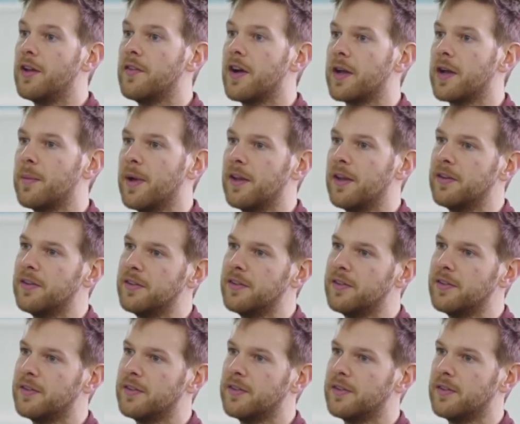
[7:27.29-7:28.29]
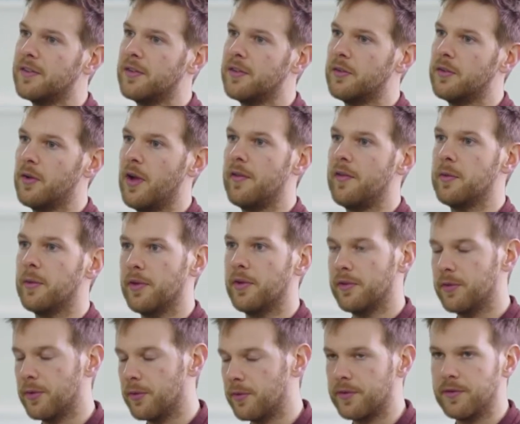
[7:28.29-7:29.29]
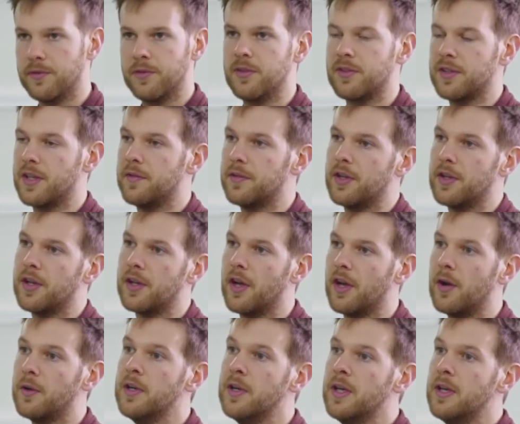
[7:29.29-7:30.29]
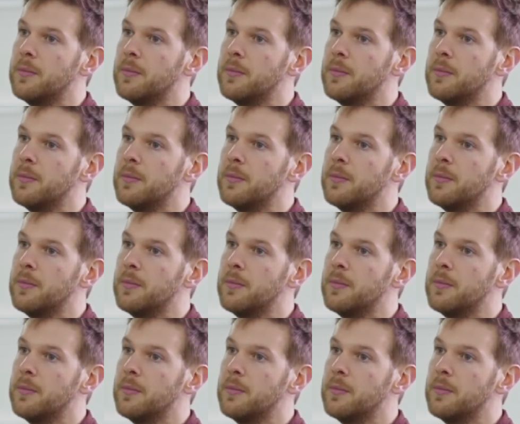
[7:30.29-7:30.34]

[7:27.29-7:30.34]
recommend for everyone sort of just gives it a go.